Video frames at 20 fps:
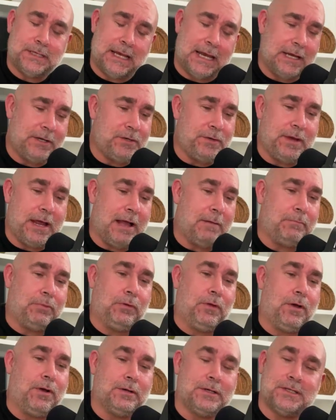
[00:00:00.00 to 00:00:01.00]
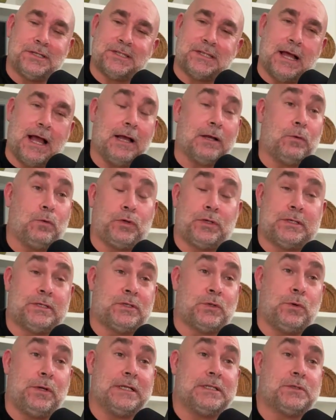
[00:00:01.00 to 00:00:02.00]
and I do not belong to stock
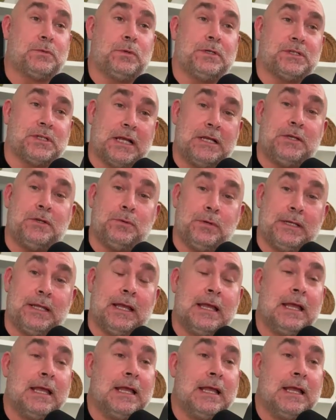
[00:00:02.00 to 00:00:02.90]
twits, which I do